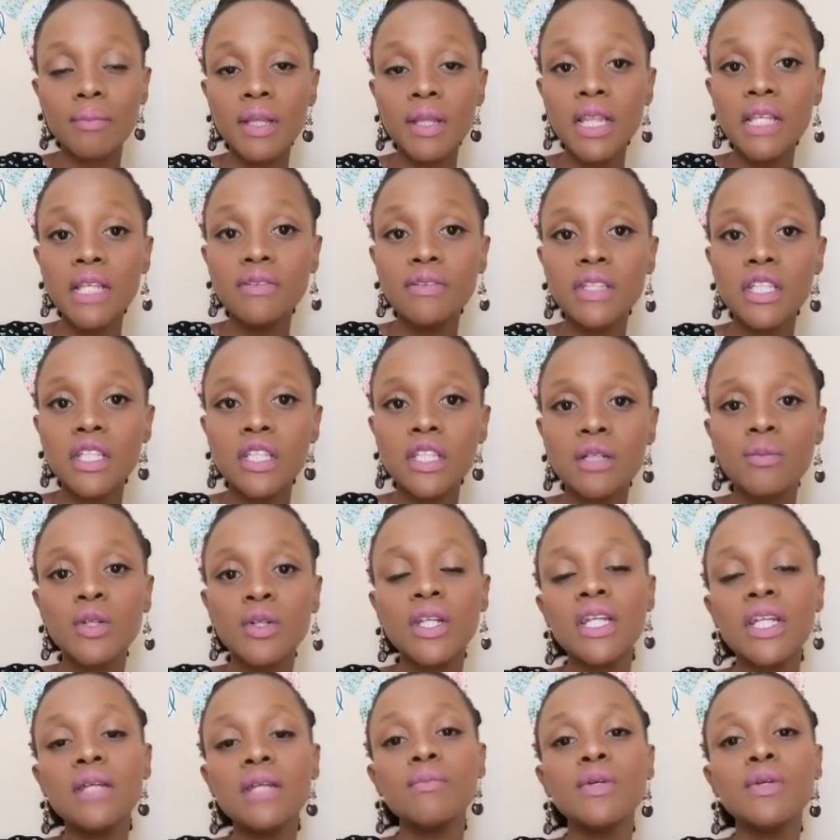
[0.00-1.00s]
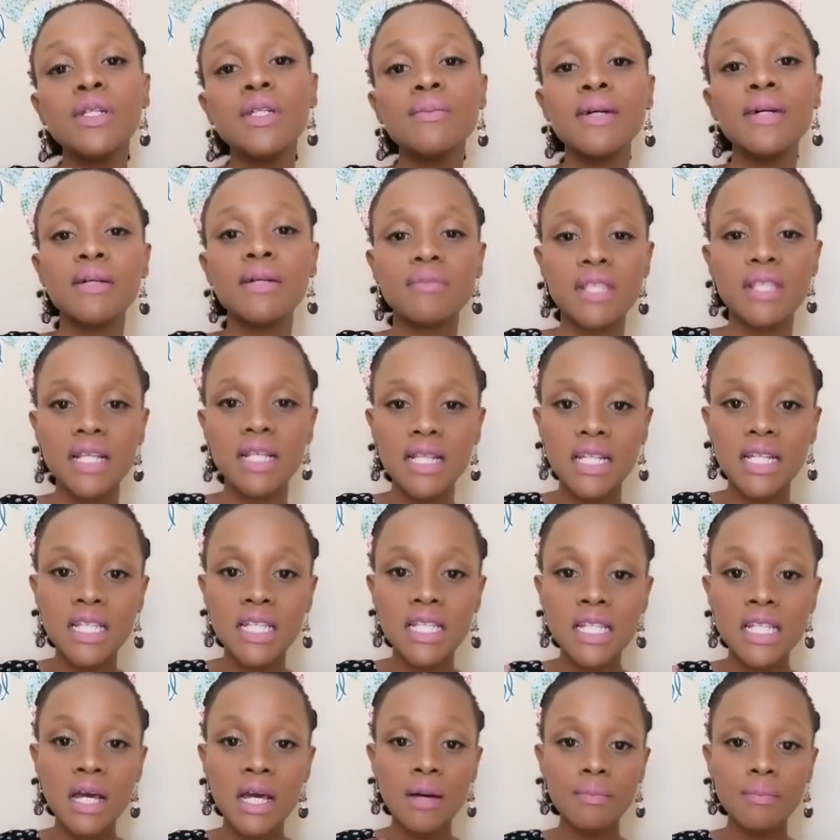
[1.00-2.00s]
belief system on anybody, but I'm saying
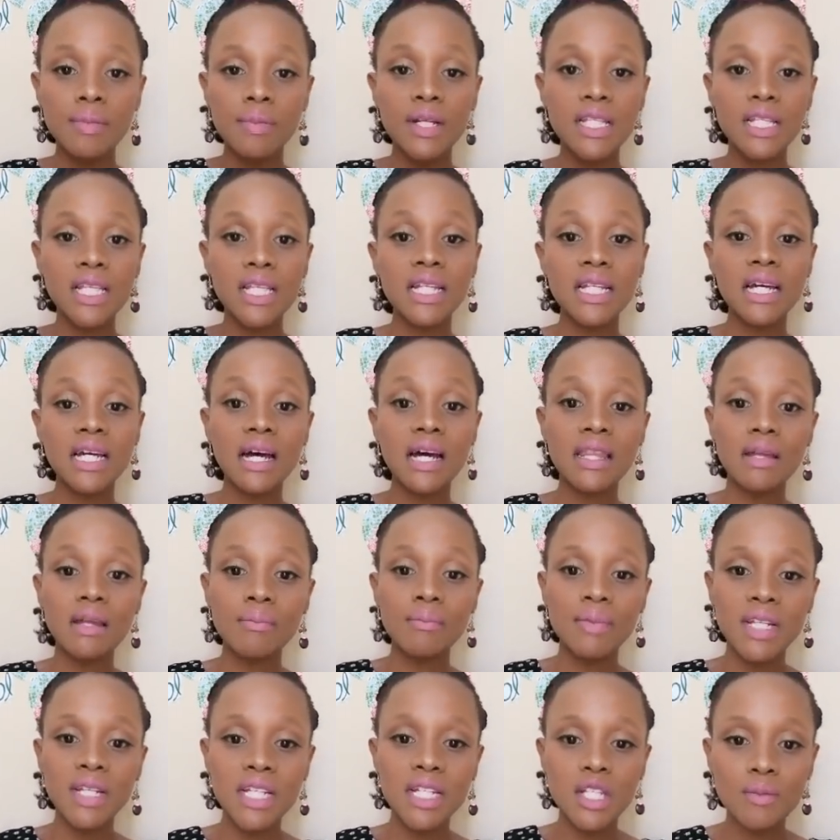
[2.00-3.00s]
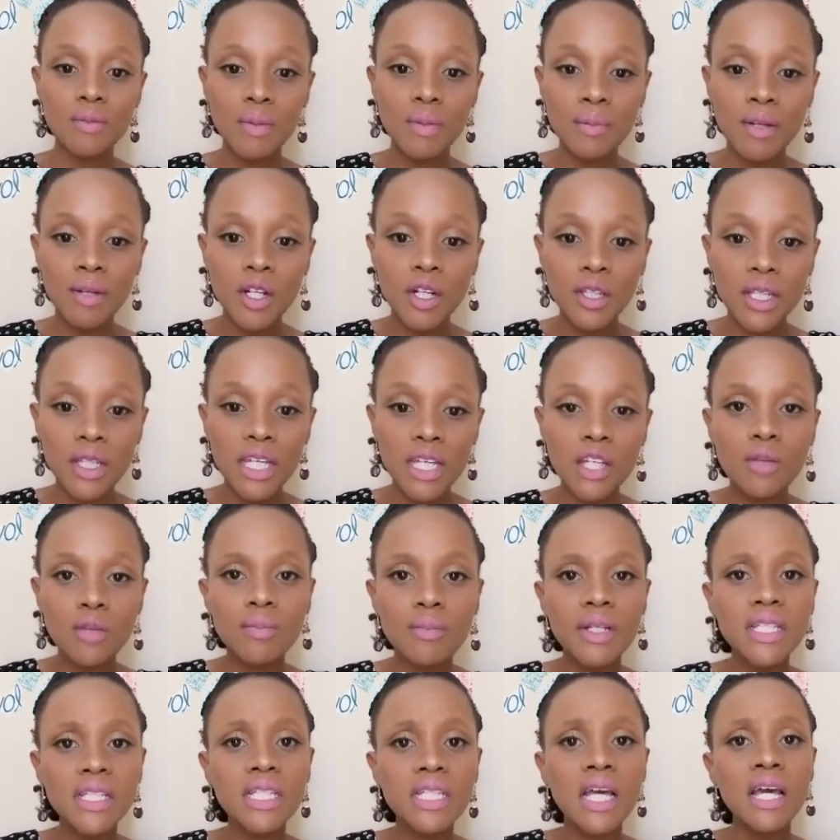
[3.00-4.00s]
let's present other matters. Pimela, thank you.
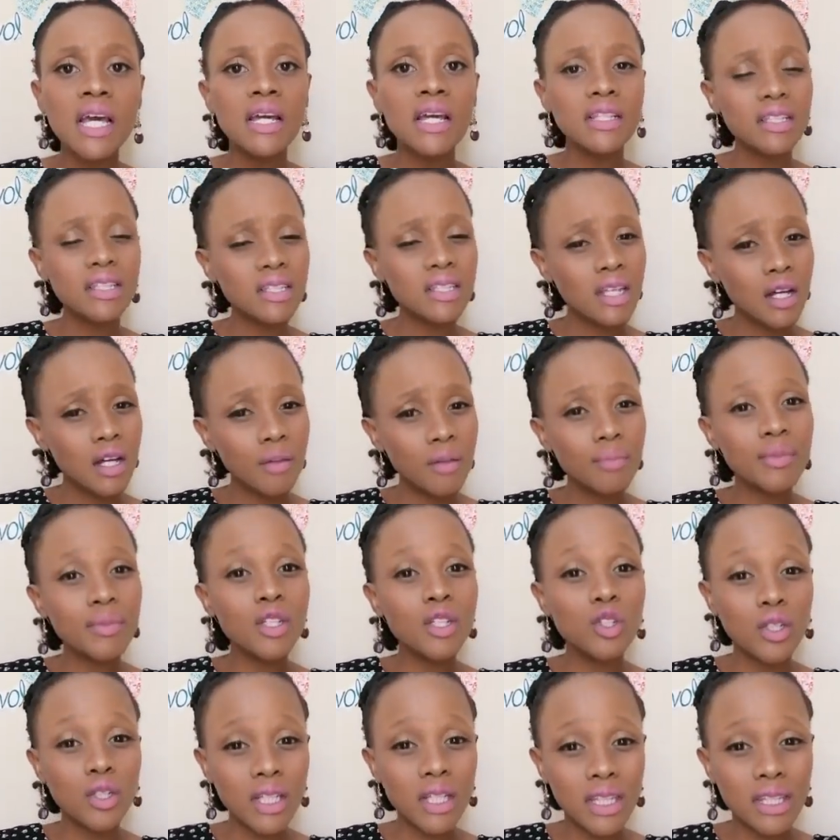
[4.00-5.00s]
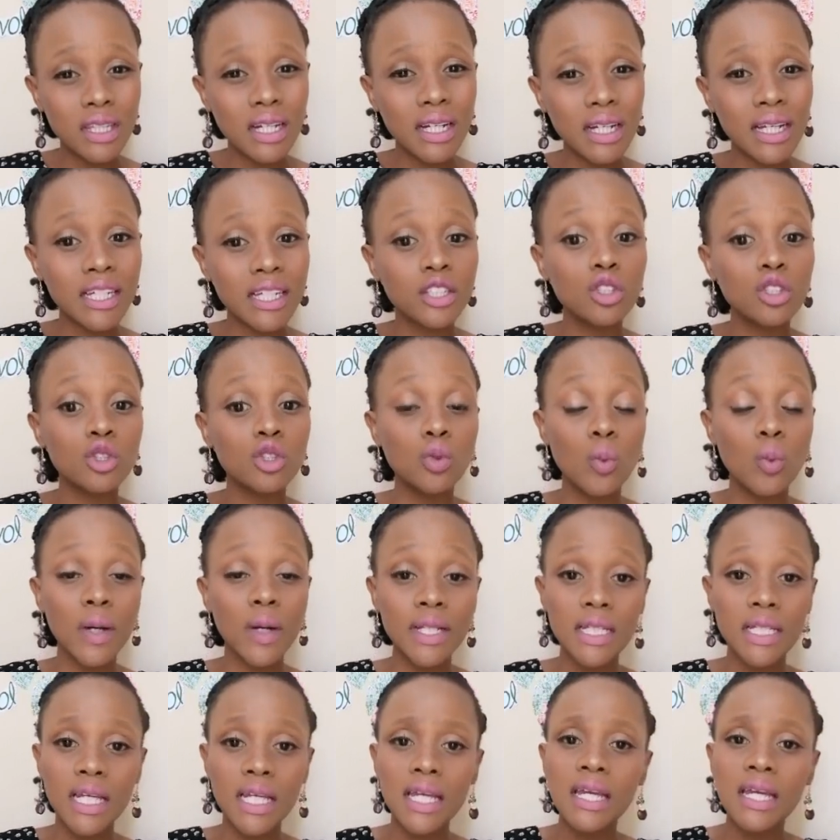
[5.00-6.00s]
Please just help me to get the likes to
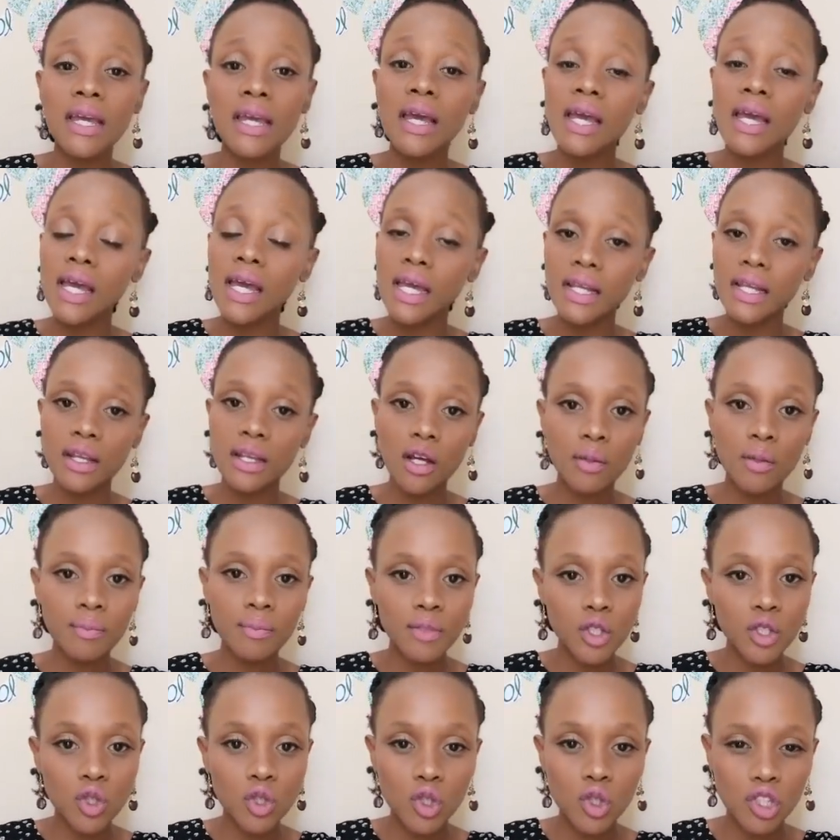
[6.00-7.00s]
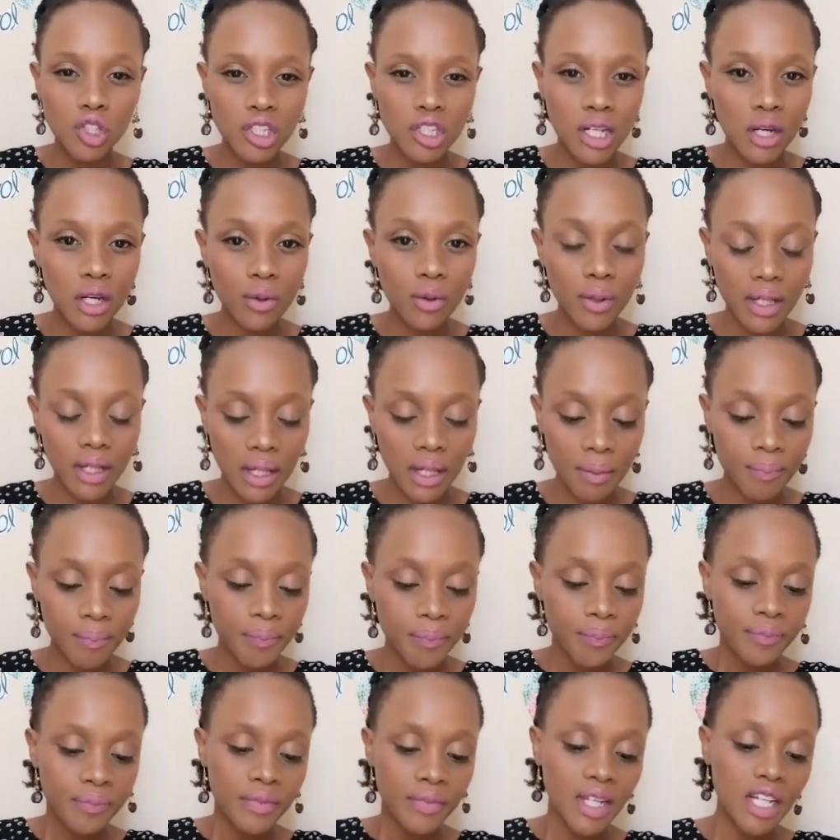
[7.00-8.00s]
1K and help me to share, okay?
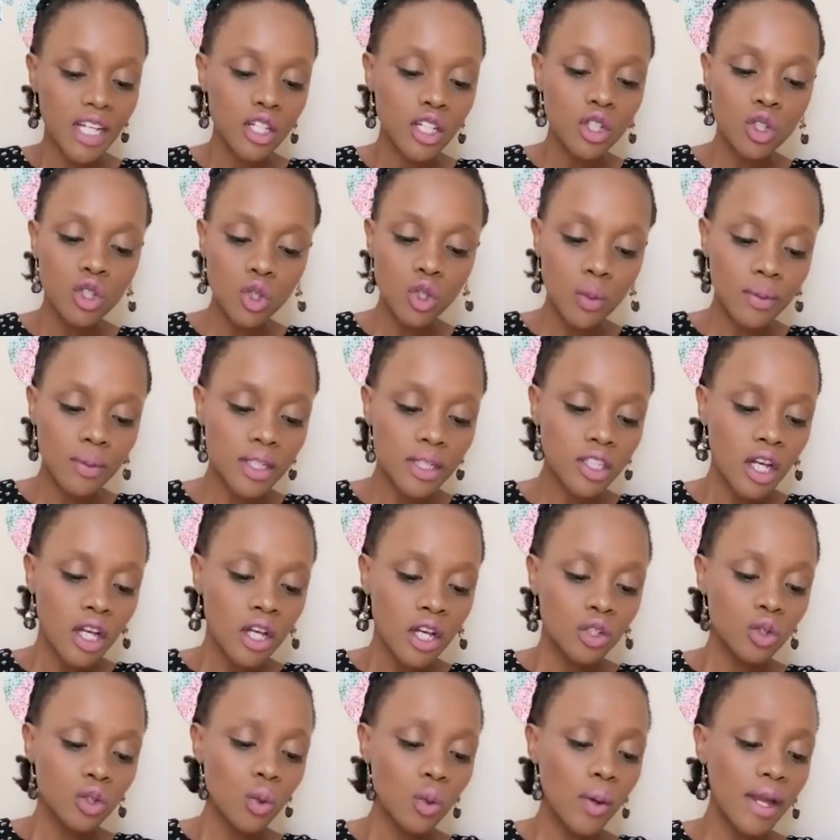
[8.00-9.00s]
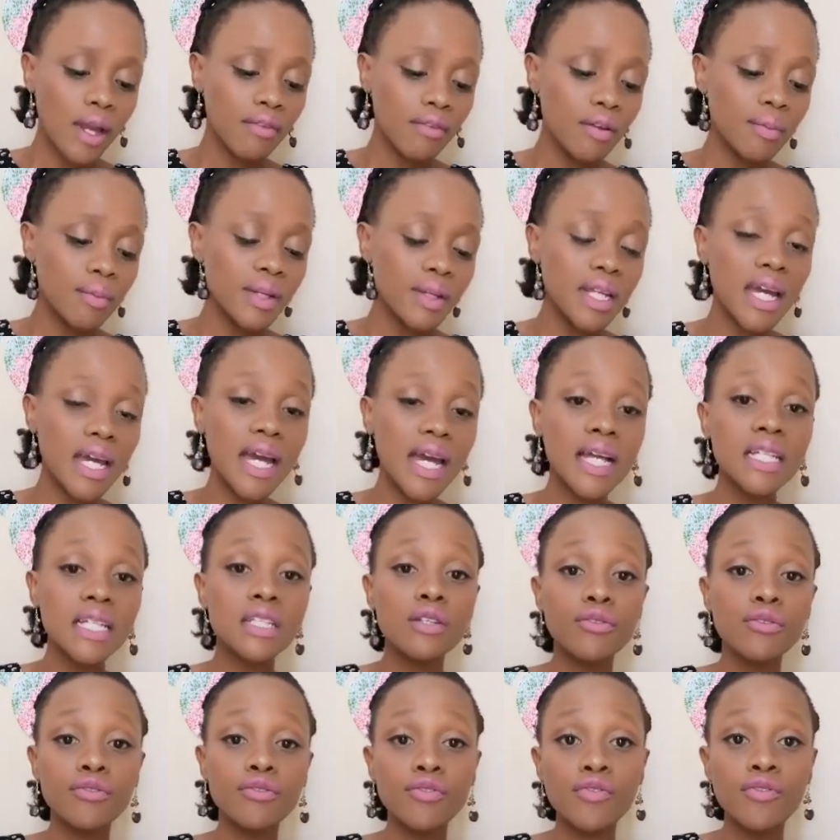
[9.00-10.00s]
Thank you so much. So everybody has
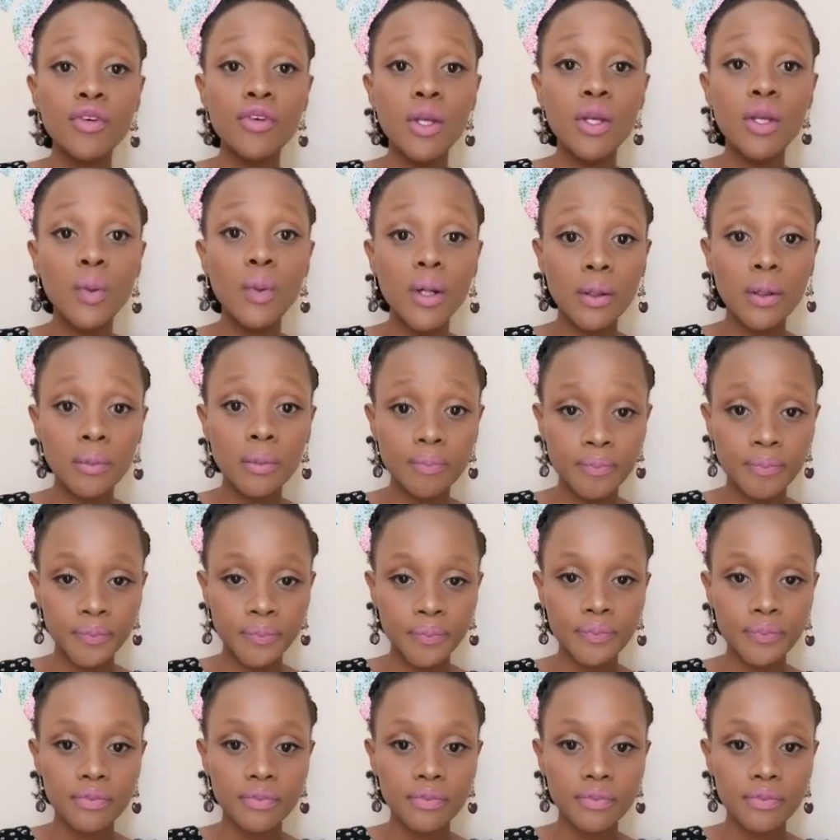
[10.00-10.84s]
free will.